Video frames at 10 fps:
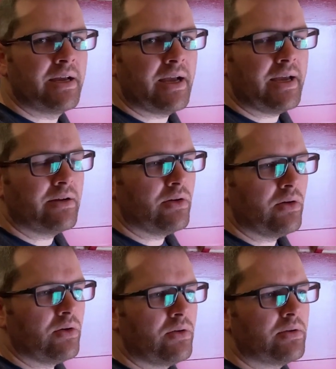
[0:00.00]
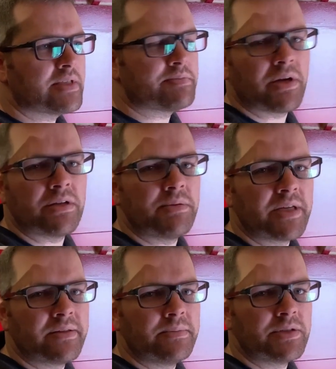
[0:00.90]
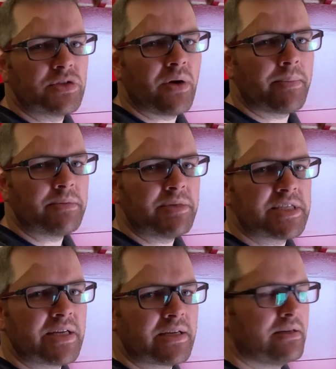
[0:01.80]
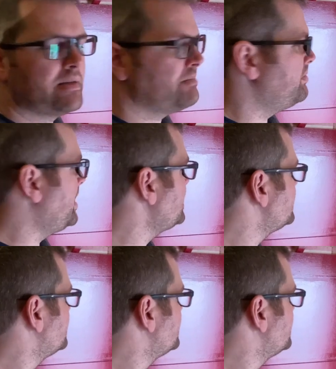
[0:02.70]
I don't know, that's probably being a little bit too optimistic, but